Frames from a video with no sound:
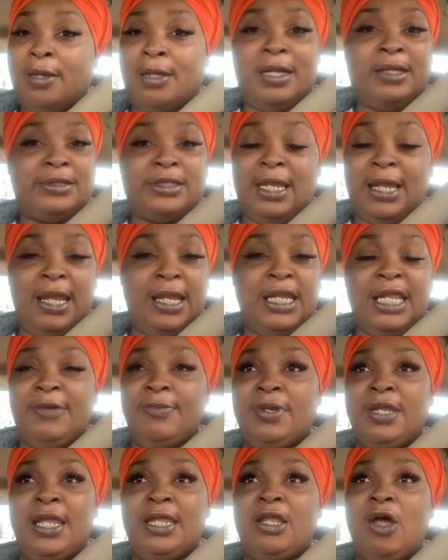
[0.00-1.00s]
Because they ain't
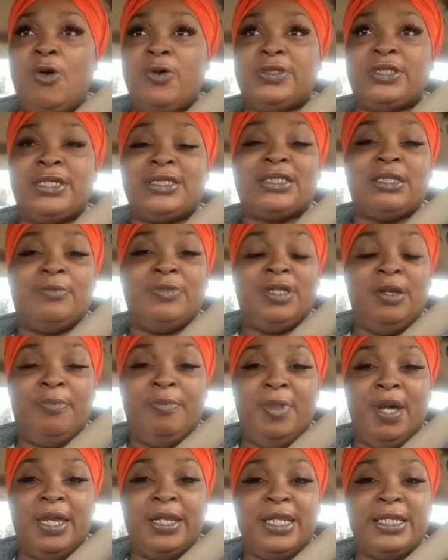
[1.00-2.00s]
even that. Those are some
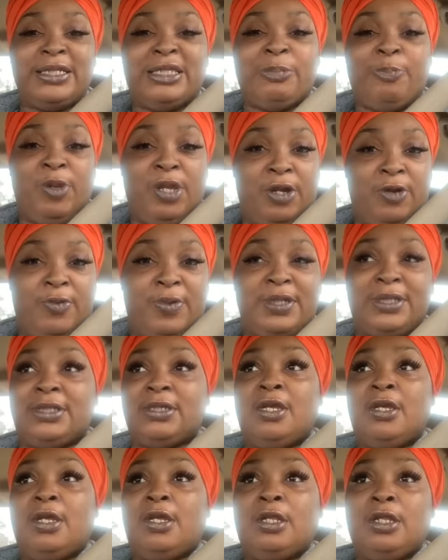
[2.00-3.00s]
demonic
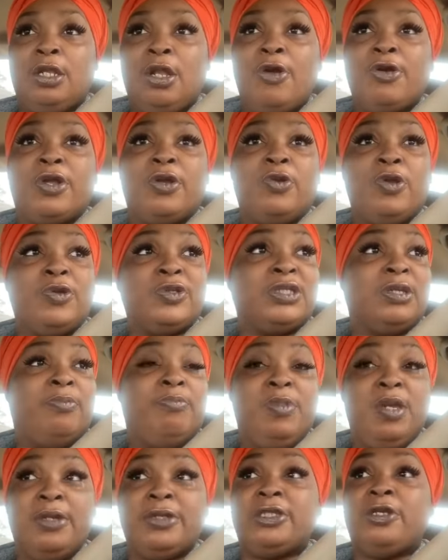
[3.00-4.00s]
spirits lurking on
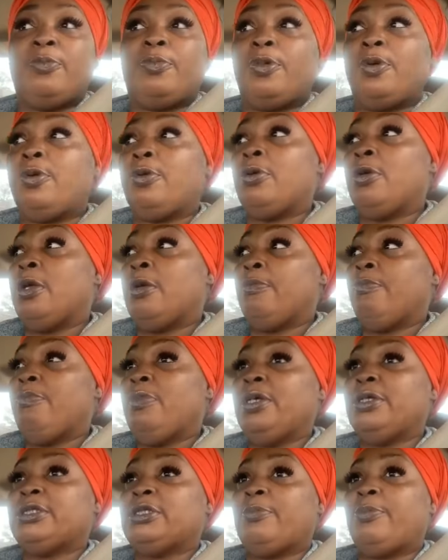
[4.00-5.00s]
some miserable,
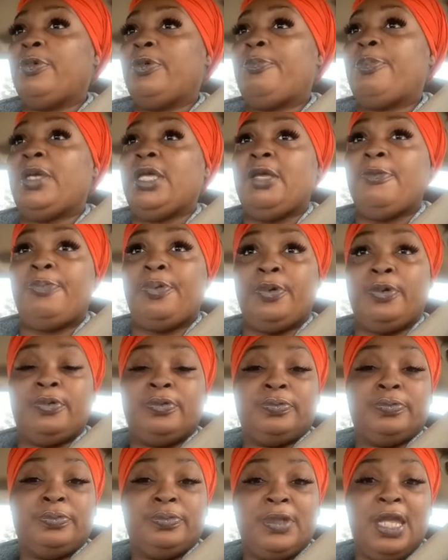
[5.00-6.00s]
miserable people.
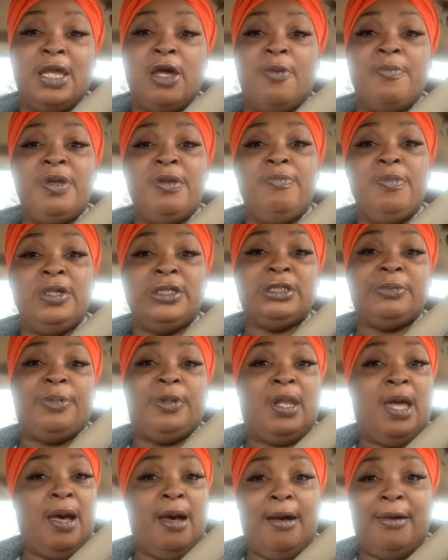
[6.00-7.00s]
They're going to be
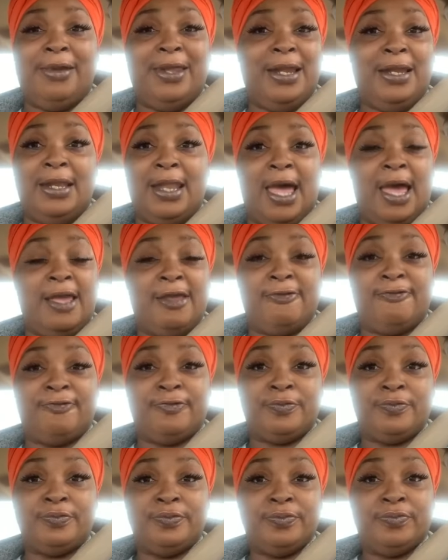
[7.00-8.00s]
miserable all their life.
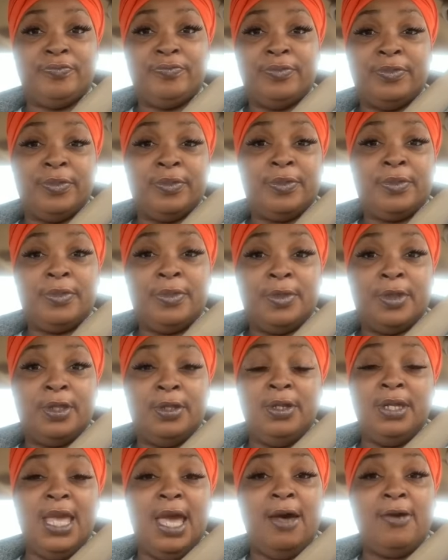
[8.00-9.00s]

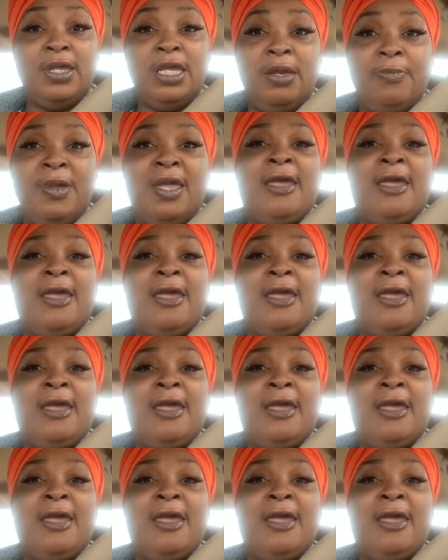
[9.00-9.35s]
Do y'all hear